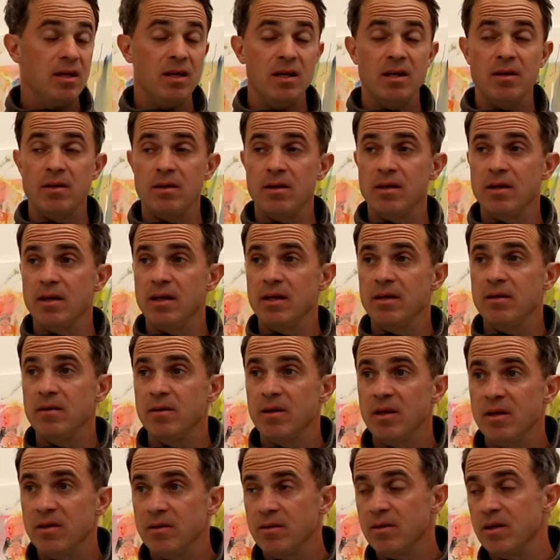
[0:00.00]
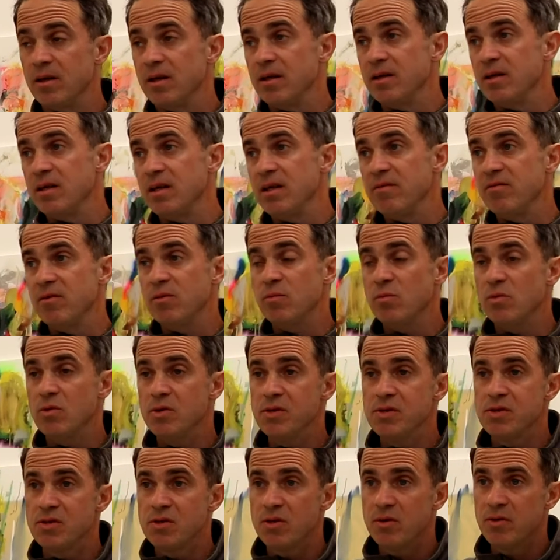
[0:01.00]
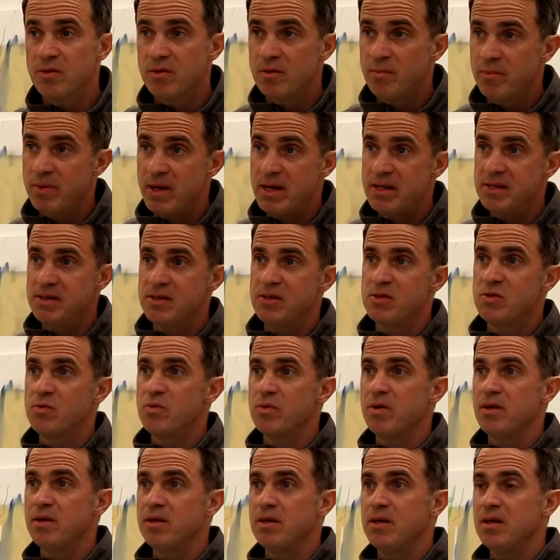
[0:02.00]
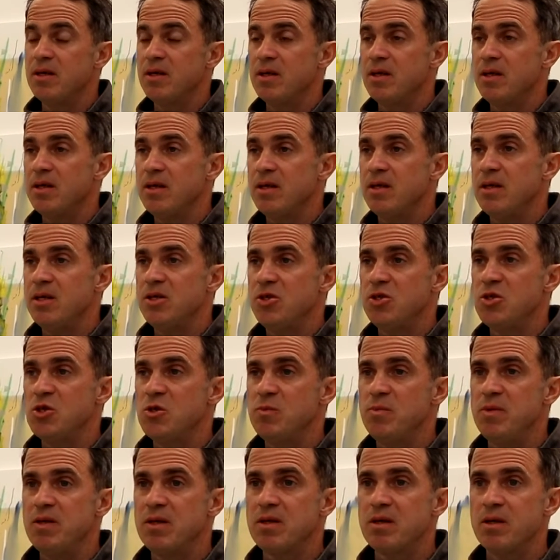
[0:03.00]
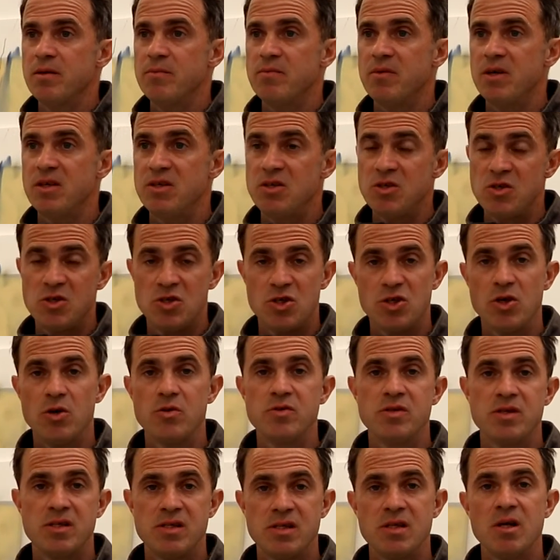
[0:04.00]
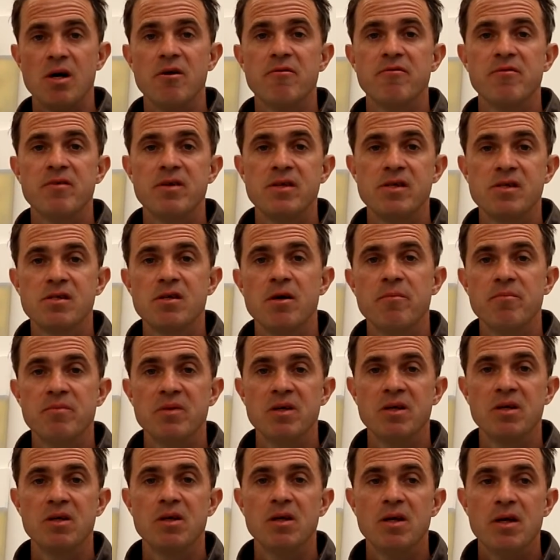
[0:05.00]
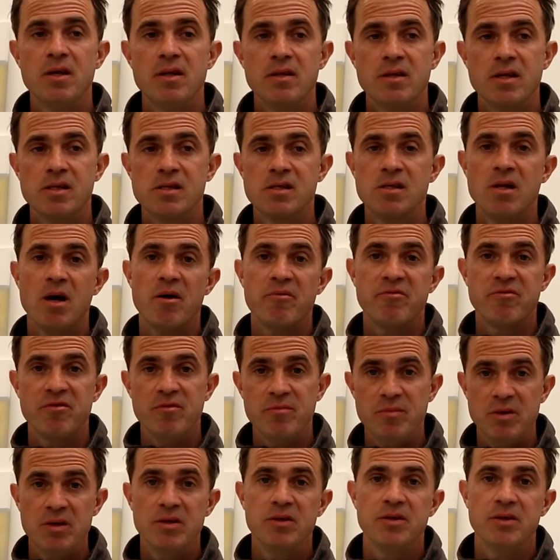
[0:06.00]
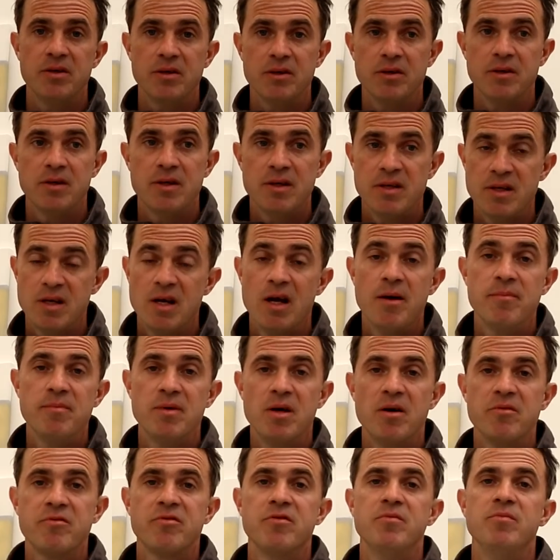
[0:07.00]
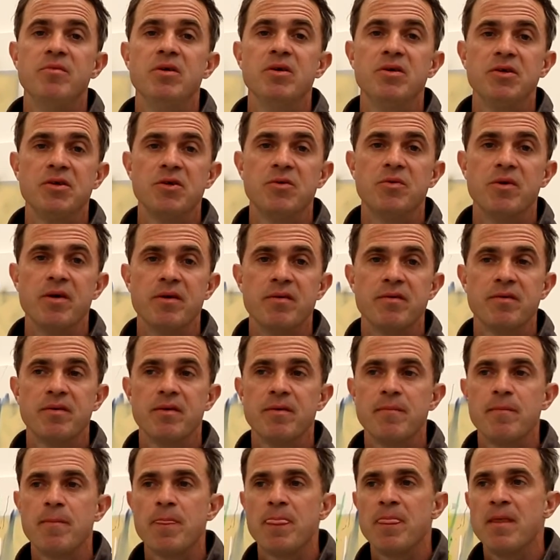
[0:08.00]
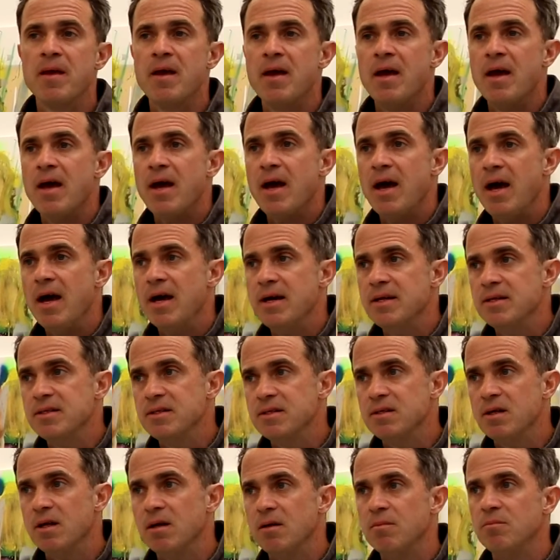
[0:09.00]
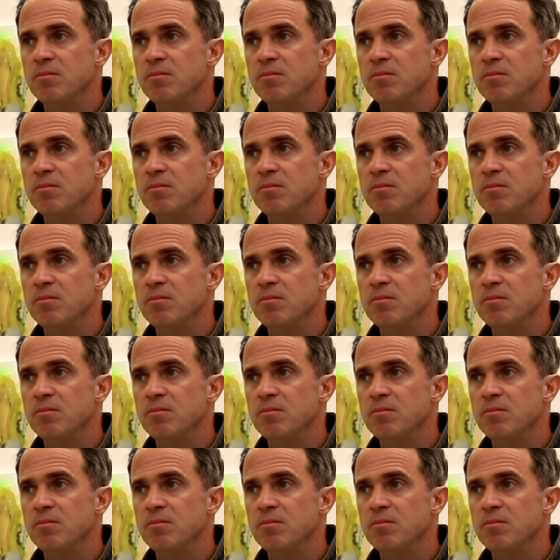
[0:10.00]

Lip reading: And even more so, the best is when it just shows itself as something that's not familiar, that I'm not familiar with, and